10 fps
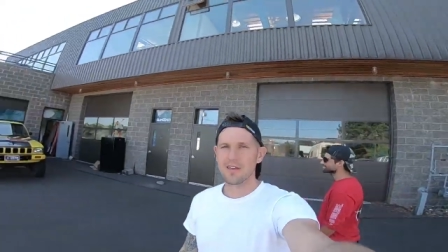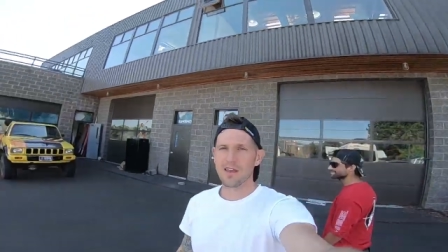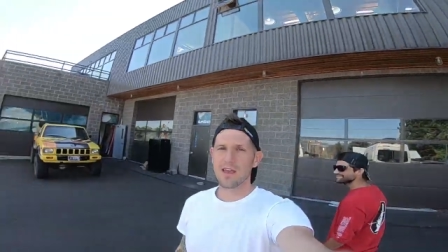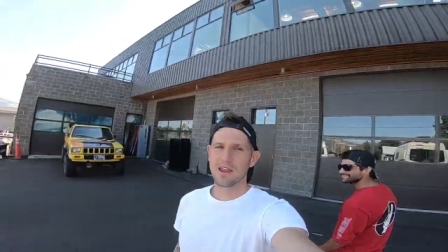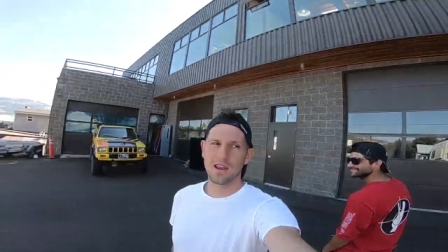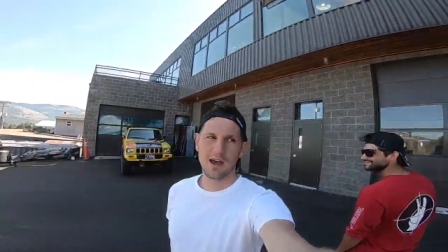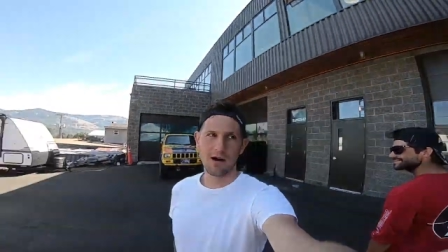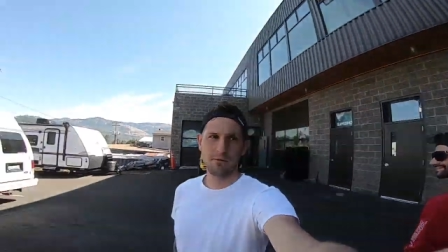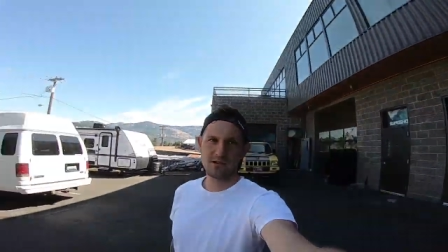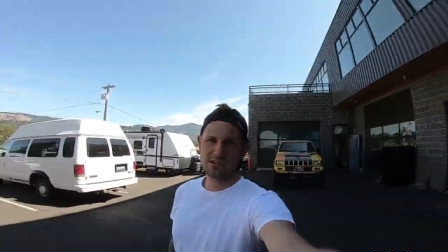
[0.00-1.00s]
And
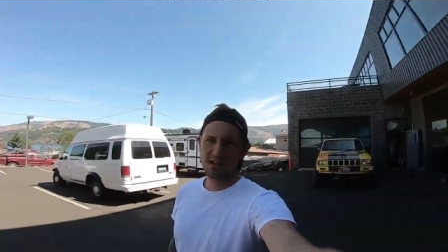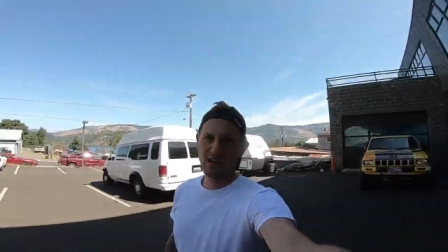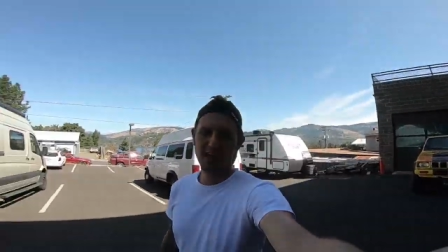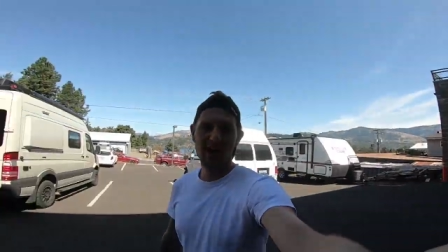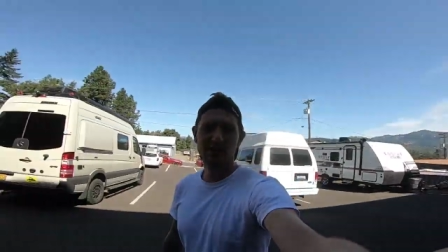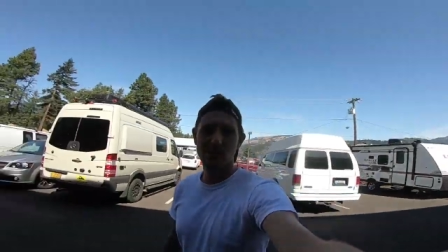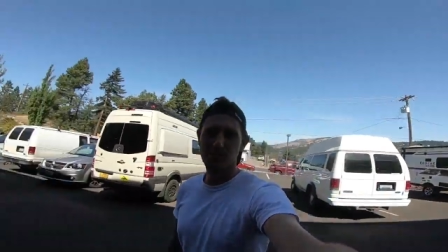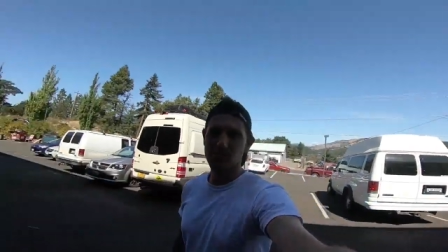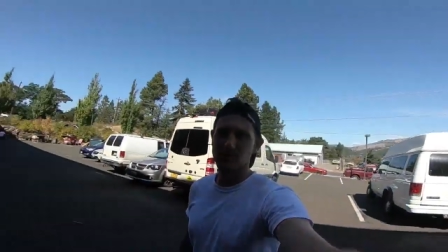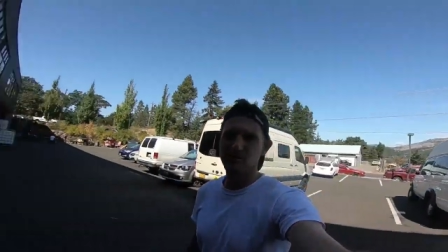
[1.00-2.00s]
we're just gonna catch up
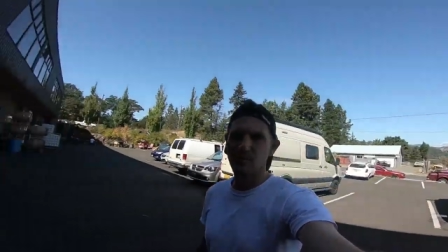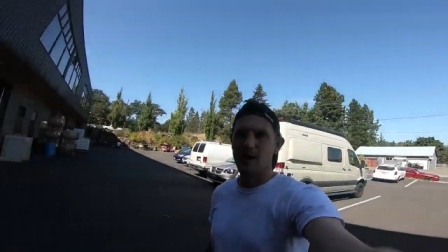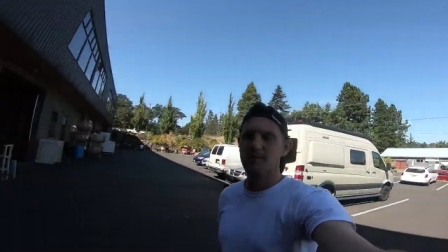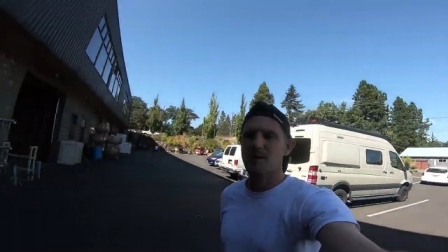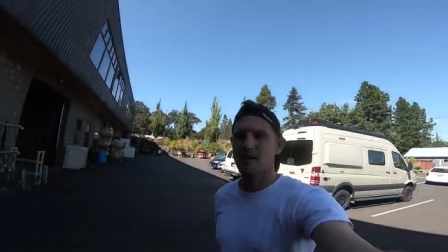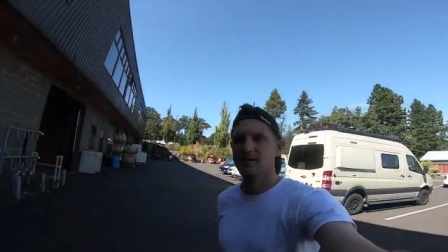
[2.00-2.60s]
with Chris Bobryk.